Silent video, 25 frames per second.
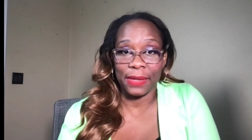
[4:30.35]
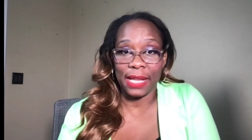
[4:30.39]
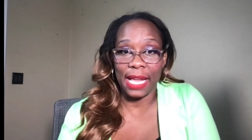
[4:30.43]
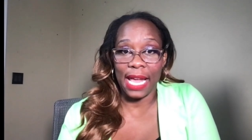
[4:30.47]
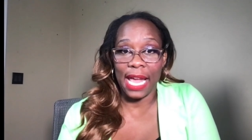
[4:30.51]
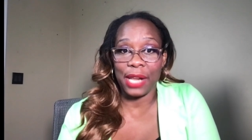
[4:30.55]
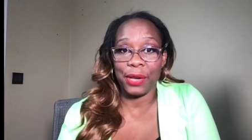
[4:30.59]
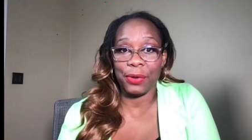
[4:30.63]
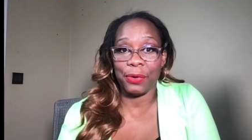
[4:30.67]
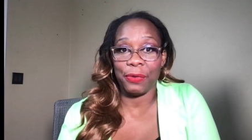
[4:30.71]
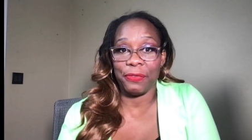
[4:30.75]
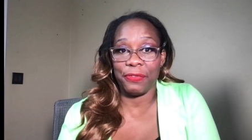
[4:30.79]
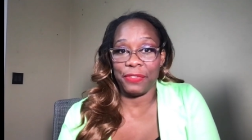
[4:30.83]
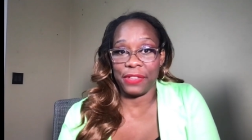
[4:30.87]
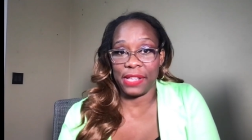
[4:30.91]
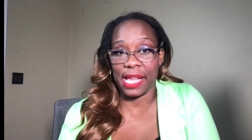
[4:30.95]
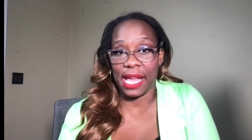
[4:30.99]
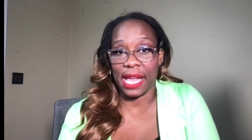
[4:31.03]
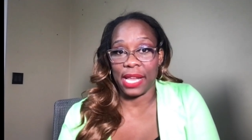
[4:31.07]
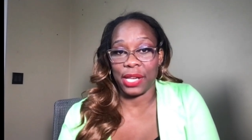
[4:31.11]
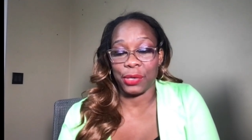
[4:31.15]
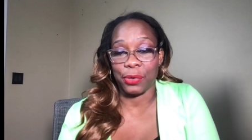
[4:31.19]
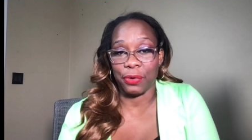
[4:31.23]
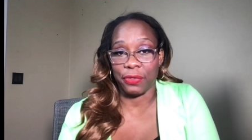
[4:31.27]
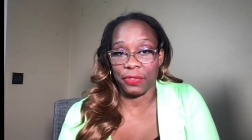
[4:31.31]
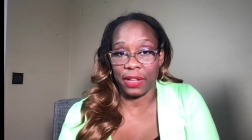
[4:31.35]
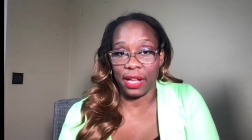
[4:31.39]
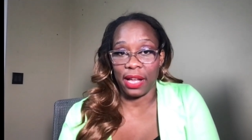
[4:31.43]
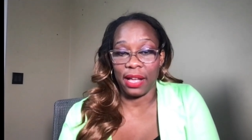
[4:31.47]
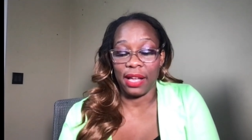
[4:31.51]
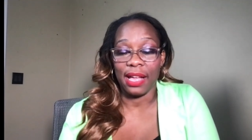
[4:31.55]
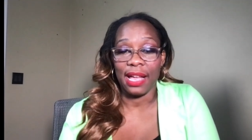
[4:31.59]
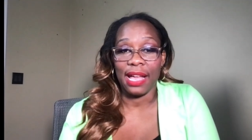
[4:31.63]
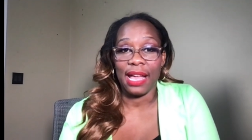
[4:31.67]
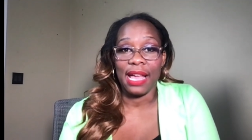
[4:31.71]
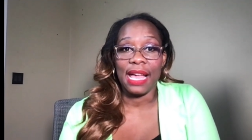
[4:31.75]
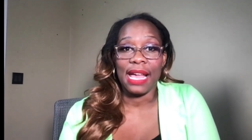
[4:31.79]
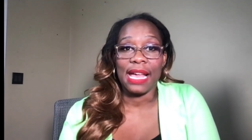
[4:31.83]
N-O-V-A, Nova.
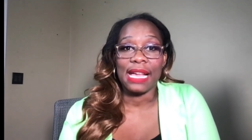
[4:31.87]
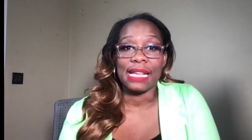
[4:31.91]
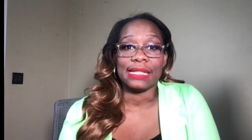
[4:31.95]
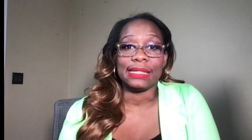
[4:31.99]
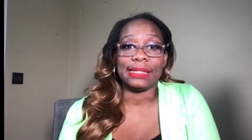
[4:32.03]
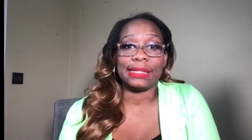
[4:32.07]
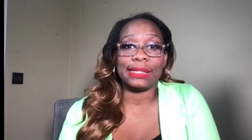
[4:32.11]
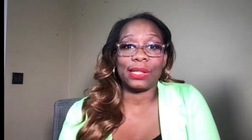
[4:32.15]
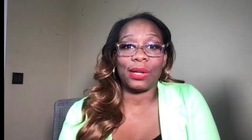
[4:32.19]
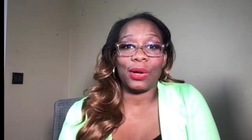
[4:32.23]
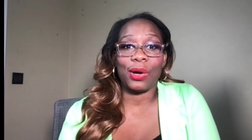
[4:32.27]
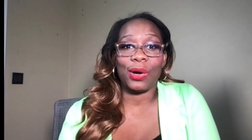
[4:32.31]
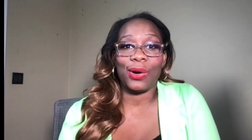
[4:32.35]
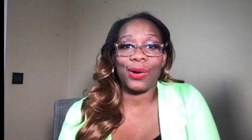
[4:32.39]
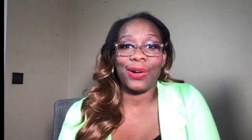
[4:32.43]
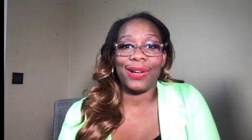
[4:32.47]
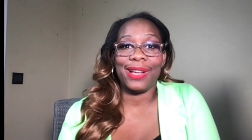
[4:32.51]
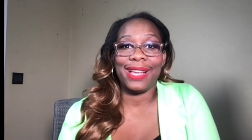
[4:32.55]
So